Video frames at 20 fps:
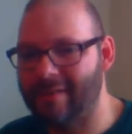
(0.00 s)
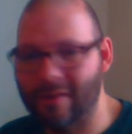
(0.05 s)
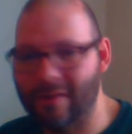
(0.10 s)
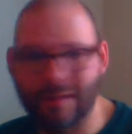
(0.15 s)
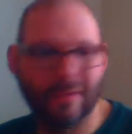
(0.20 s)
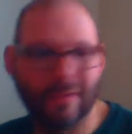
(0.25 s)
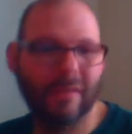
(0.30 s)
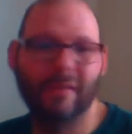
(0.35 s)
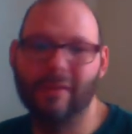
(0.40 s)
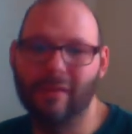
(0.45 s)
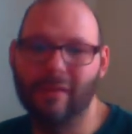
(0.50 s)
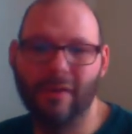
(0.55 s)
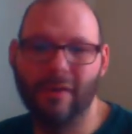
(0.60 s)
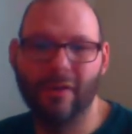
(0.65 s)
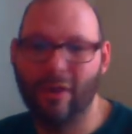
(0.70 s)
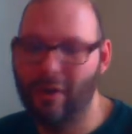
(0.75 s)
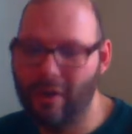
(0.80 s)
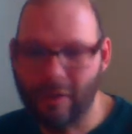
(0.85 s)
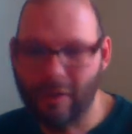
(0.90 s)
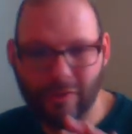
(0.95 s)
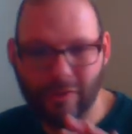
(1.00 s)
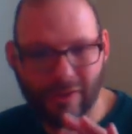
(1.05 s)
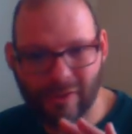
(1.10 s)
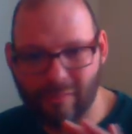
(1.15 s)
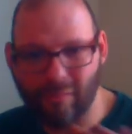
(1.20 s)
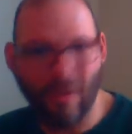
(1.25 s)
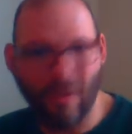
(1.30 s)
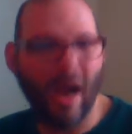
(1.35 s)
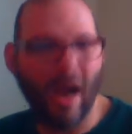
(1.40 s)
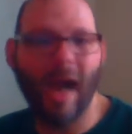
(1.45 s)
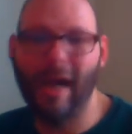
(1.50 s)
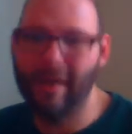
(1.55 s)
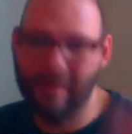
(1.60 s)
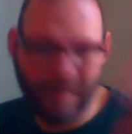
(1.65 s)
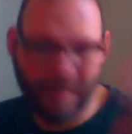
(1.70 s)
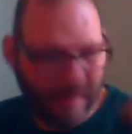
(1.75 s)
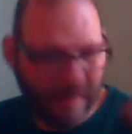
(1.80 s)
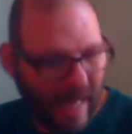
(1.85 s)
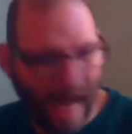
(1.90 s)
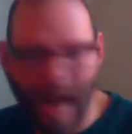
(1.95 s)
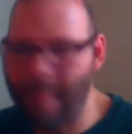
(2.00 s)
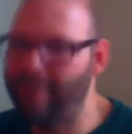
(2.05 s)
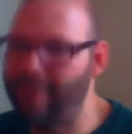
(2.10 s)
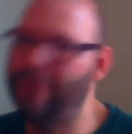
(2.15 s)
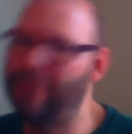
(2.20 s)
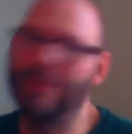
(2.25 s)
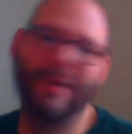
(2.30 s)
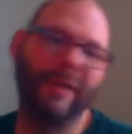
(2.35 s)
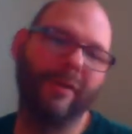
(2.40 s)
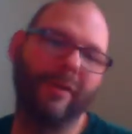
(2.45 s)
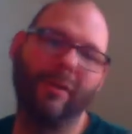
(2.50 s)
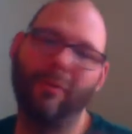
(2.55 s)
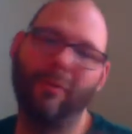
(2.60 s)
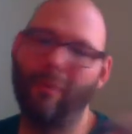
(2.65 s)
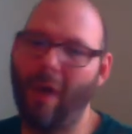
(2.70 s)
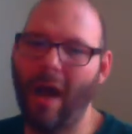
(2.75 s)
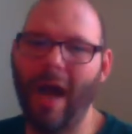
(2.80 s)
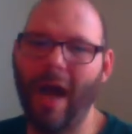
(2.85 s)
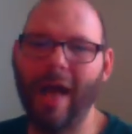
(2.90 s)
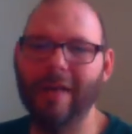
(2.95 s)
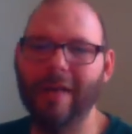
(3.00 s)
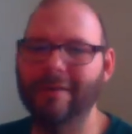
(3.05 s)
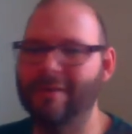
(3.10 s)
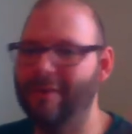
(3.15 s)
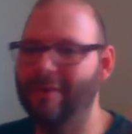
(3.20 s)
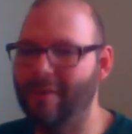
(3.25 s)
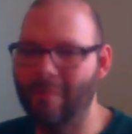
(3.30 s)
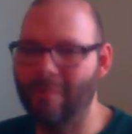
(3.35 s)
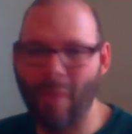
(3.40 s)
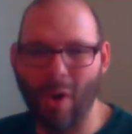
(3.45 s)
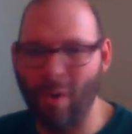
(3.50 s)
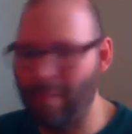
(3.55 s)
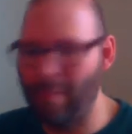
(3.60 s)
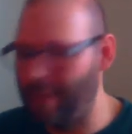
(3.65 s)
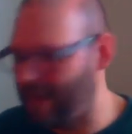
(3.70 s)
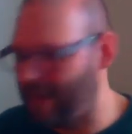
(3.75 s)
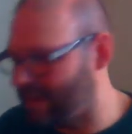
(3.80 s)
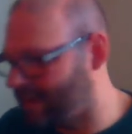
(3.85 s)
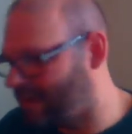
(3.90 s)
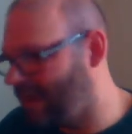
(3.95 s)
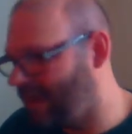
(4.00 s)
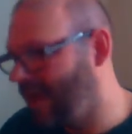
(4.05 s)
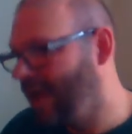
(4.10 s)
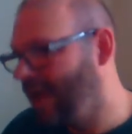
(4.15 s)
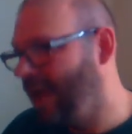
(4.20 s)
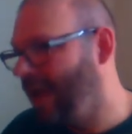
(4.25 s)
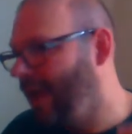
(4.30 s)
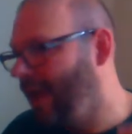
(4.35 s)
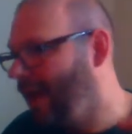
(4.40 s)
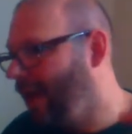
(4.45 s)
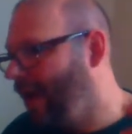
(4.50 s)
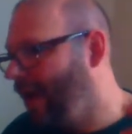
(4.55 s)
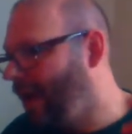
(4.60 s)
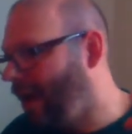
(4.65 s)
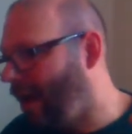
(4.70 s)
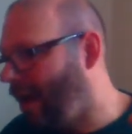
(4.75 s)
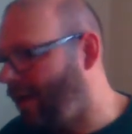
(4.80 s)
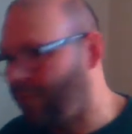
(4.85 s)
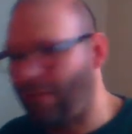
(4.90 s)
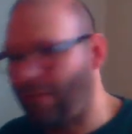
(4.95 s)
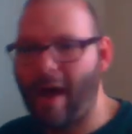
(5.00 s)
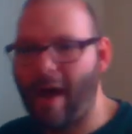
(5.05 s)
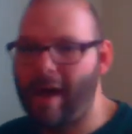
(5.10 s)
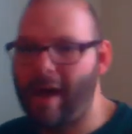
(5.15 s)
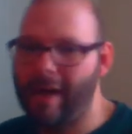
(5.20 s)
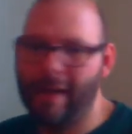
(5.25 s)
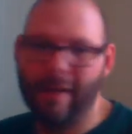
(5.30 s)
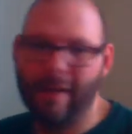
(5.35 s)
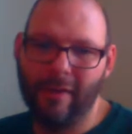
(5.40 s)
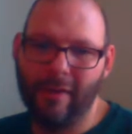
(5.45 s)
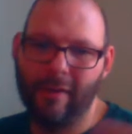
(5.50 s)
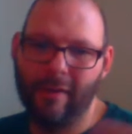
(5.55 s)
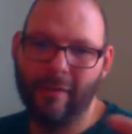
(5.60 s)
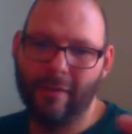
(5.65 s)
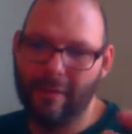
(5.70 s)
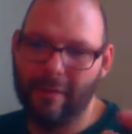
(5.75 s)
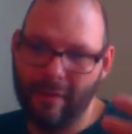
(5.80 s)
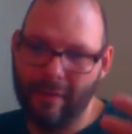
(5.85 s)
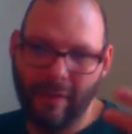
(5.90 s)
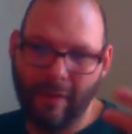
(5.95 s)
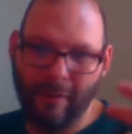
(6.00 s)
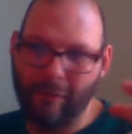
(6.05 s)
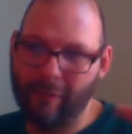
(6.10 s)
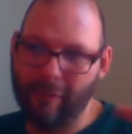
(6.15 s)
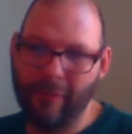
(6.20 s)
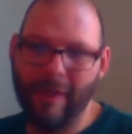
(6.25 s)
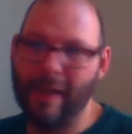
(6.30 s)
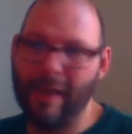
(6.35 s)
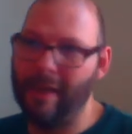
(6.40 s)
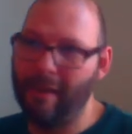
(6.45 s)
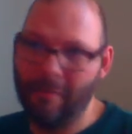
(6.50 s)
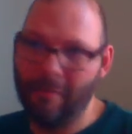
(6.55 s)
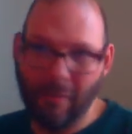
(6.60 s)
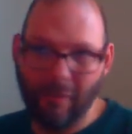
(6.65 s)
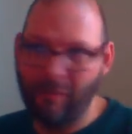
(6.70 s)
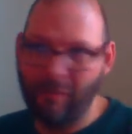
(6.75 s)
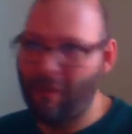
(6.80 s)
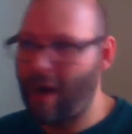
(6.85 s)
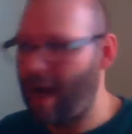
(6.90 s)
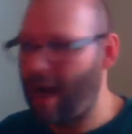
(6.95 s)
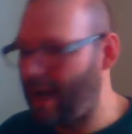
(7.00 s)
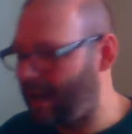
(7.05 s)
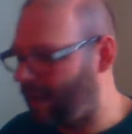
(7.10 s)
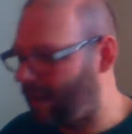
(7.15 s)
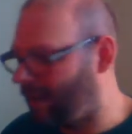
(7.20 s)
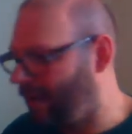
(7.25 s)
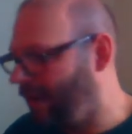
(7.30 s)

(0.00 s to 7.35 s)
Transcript: They're, you know, they're just riding, capturing their rides and their moments of riding, their freedom of riding,